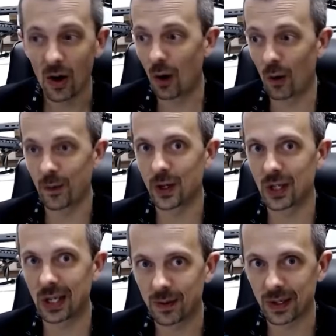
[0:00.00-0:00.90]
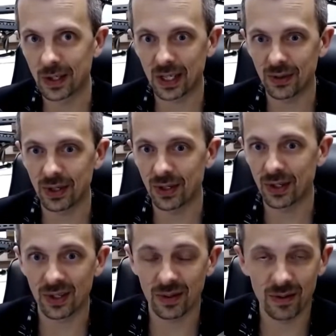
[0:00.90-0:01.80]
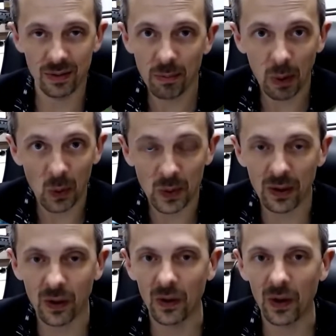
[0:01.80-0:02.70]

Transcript: off-the-shelf accessories, just bolted on.